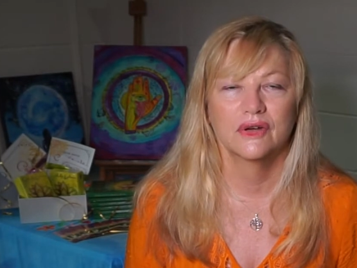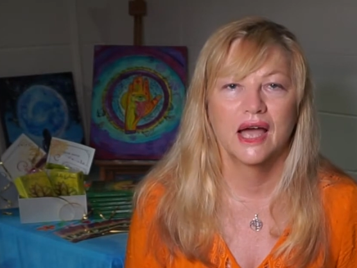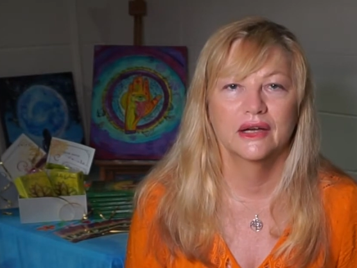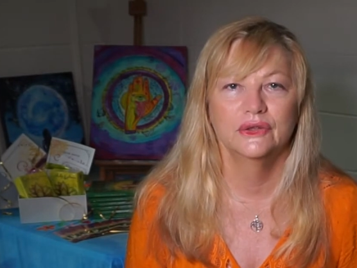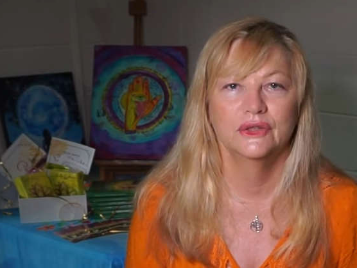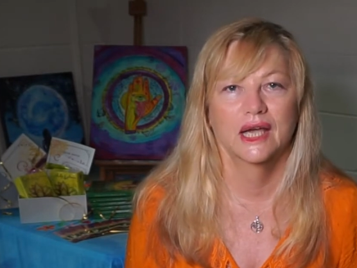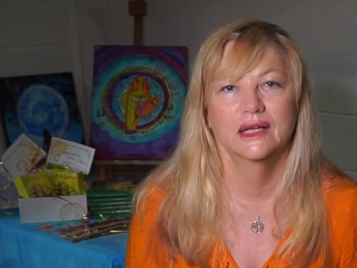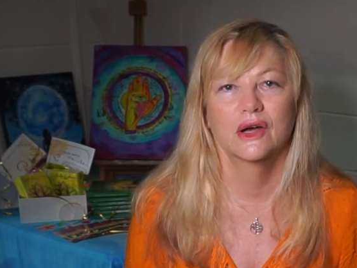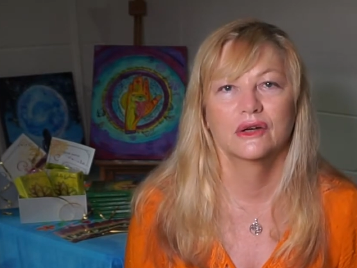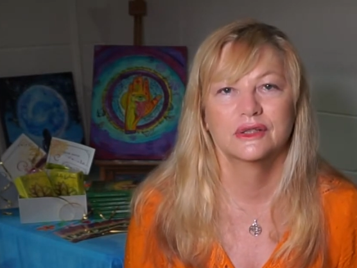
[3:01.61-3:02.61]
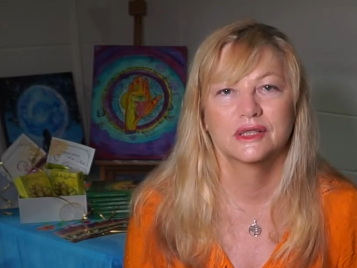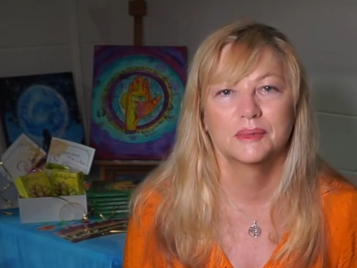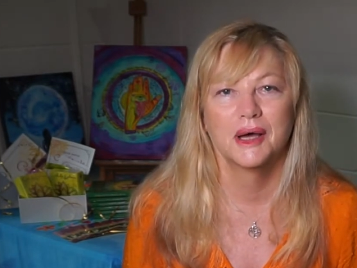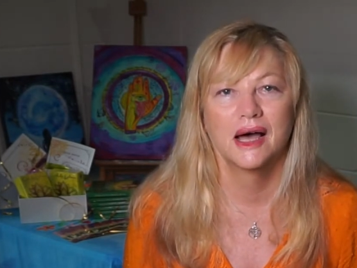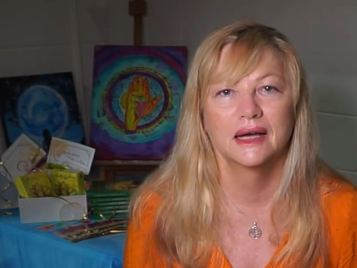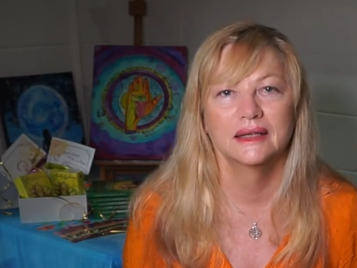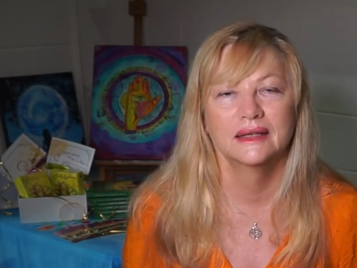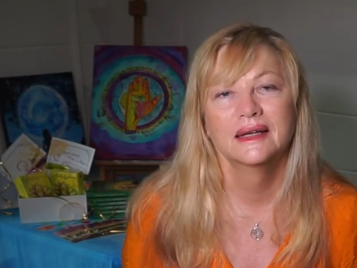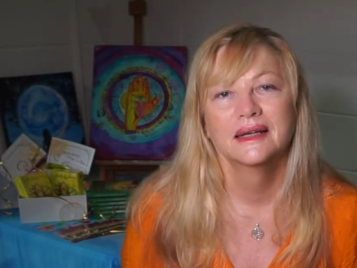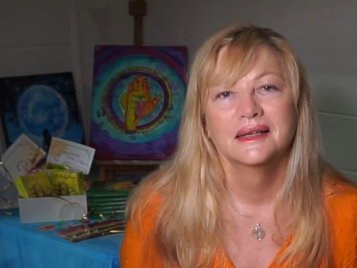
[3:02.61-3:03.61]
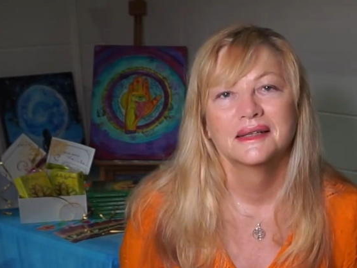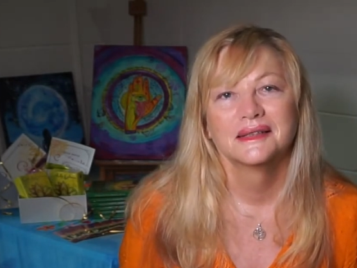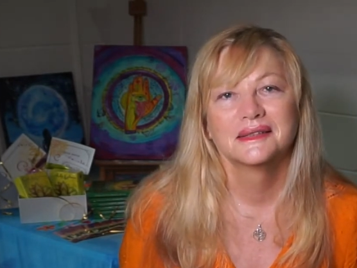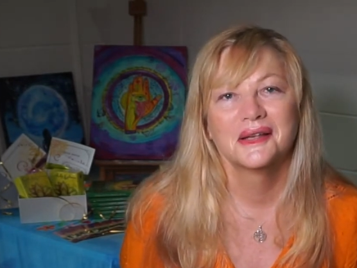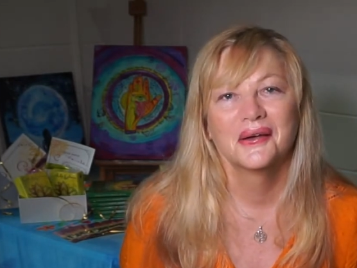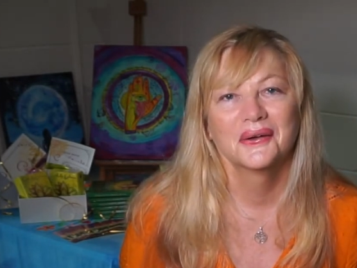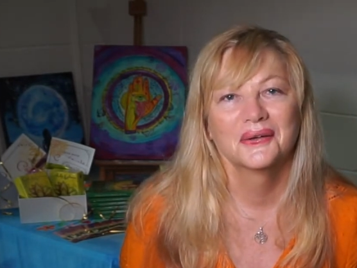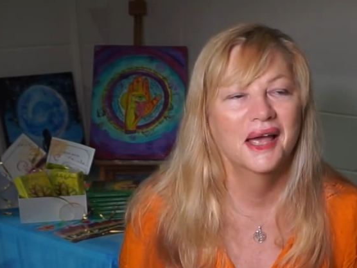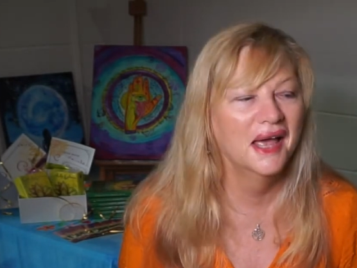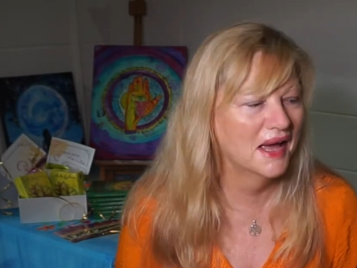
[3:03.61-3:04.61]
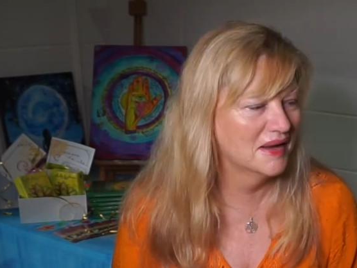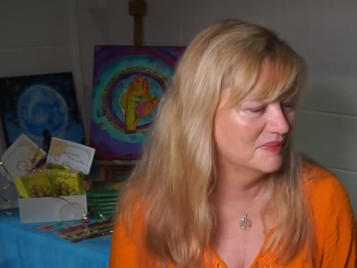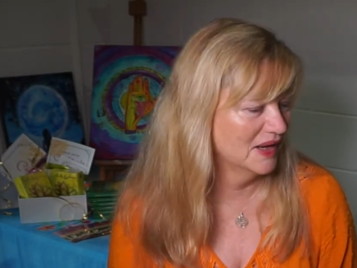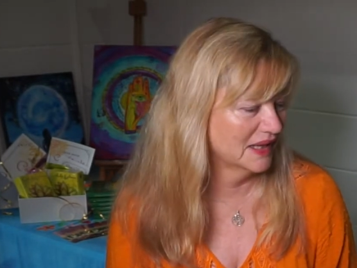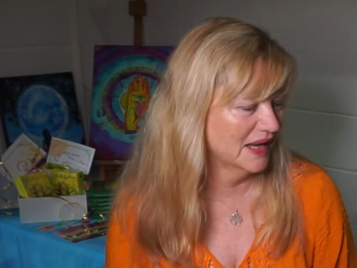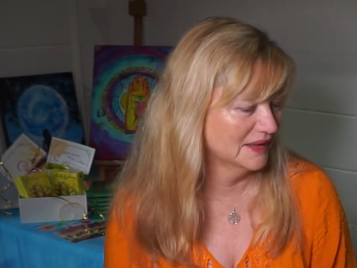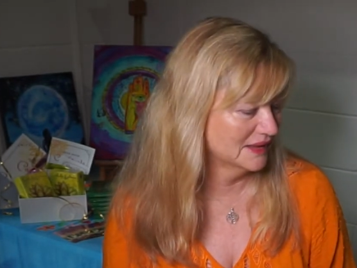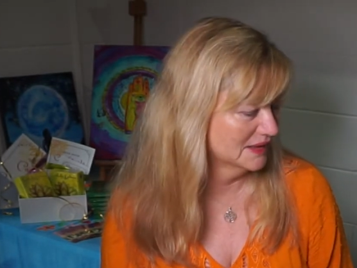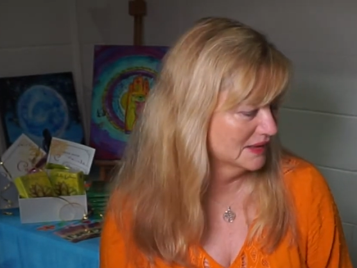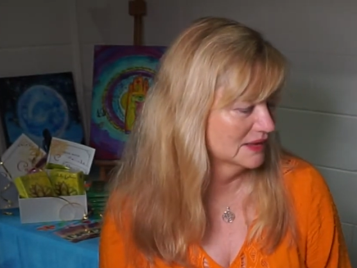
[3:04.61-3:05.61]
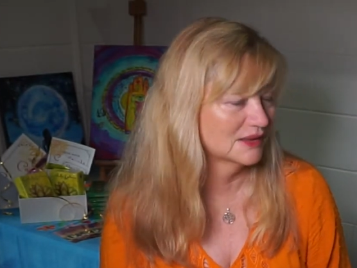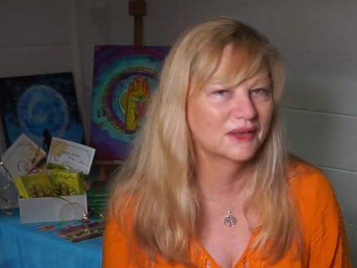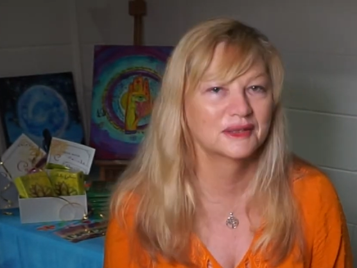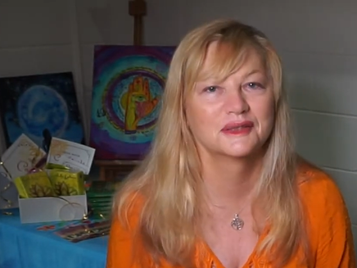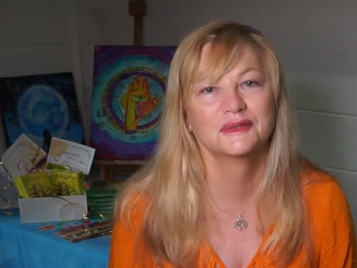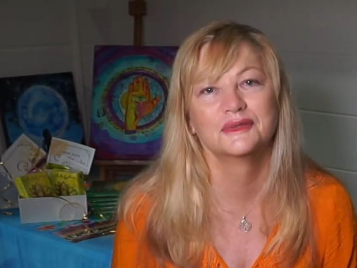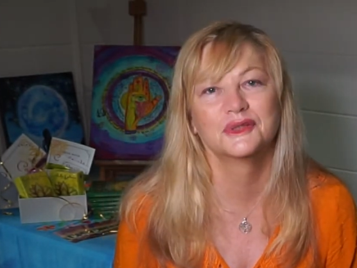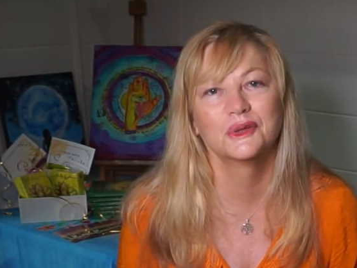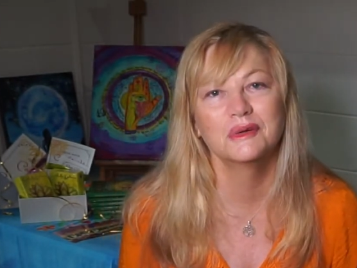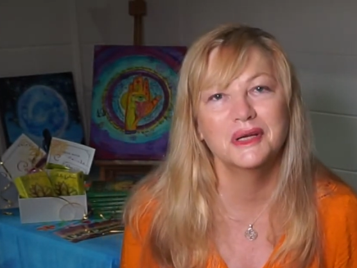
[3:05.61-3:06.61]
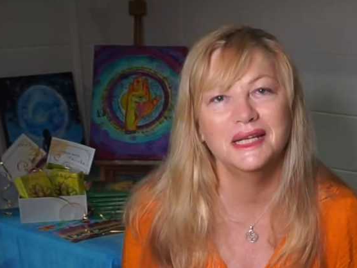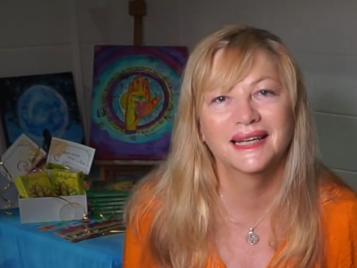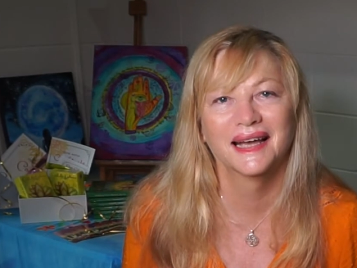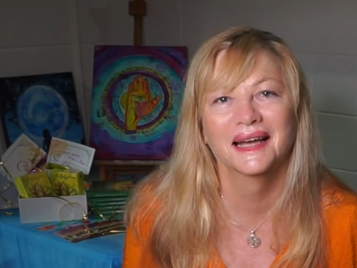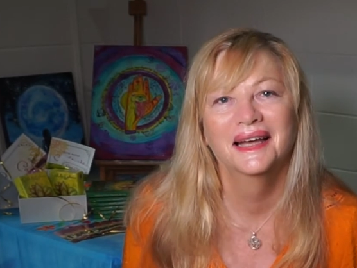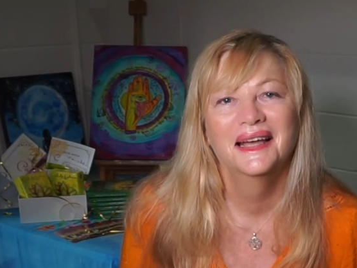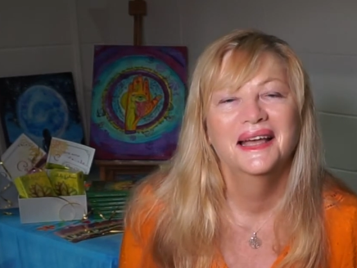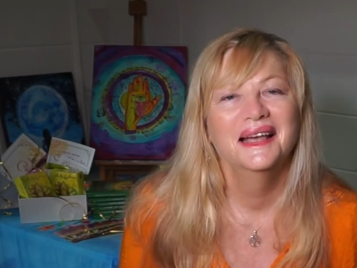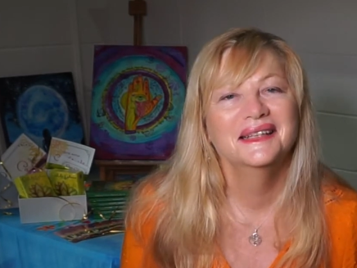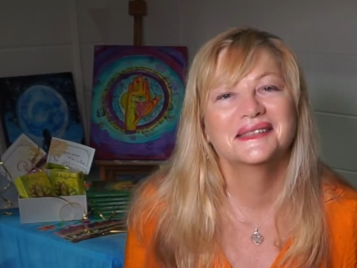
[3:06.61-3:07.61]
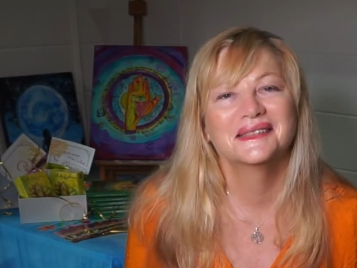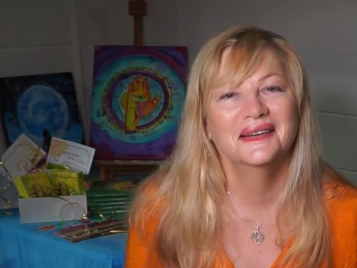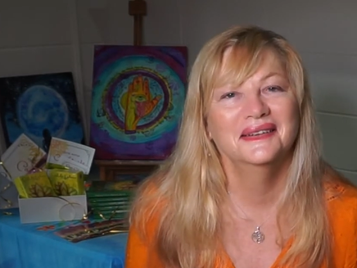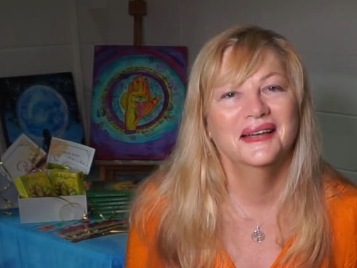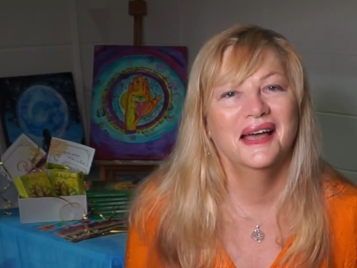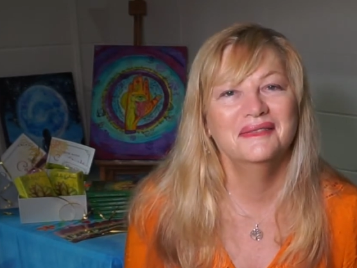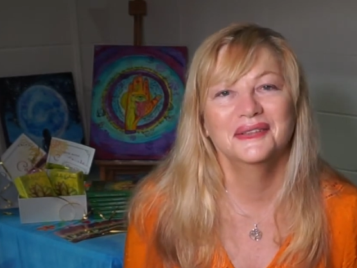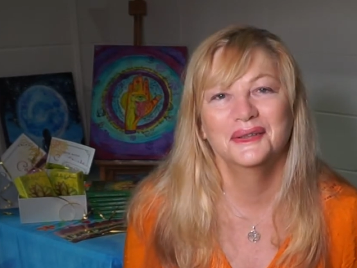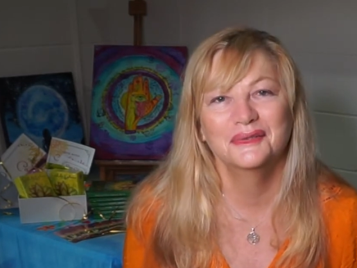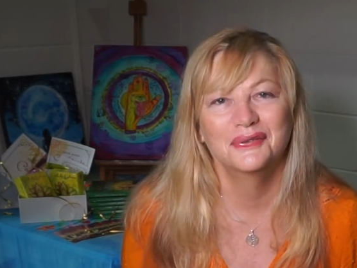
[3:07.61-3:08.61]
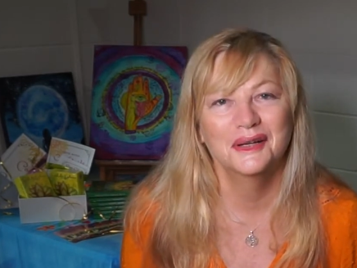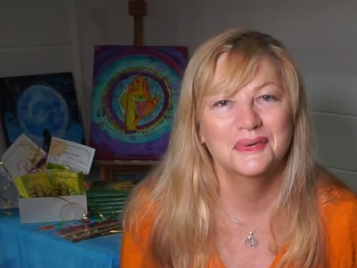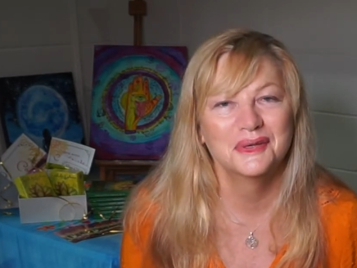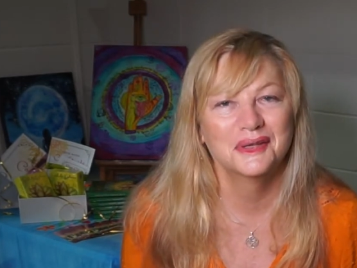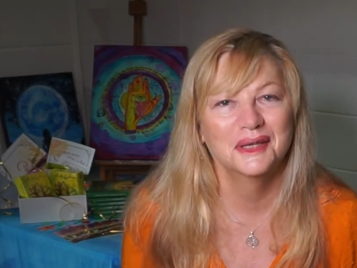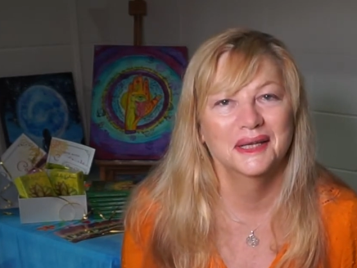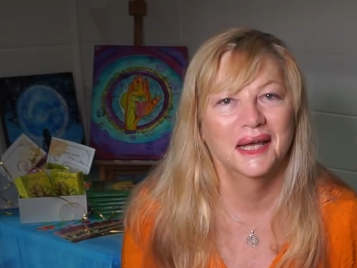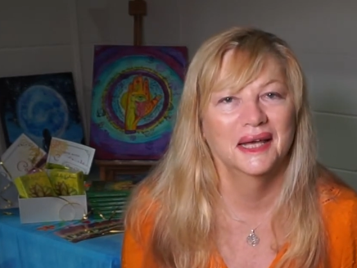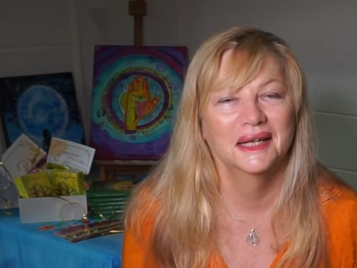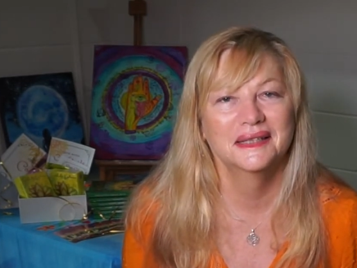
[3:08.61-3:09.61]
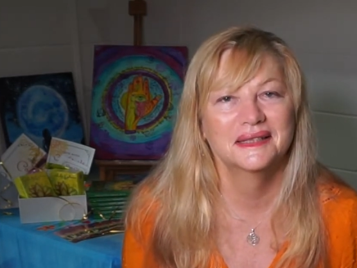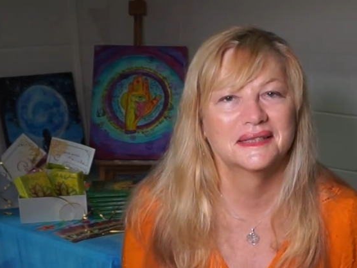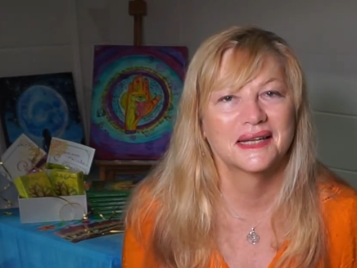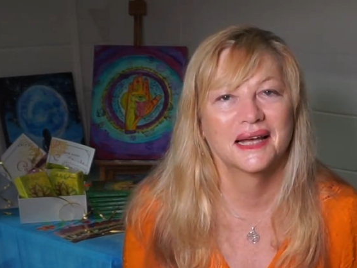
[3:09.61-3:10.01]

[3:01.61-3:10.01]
how you can host the party. So my cat's just decided to join me. So have a lot of fun with it, and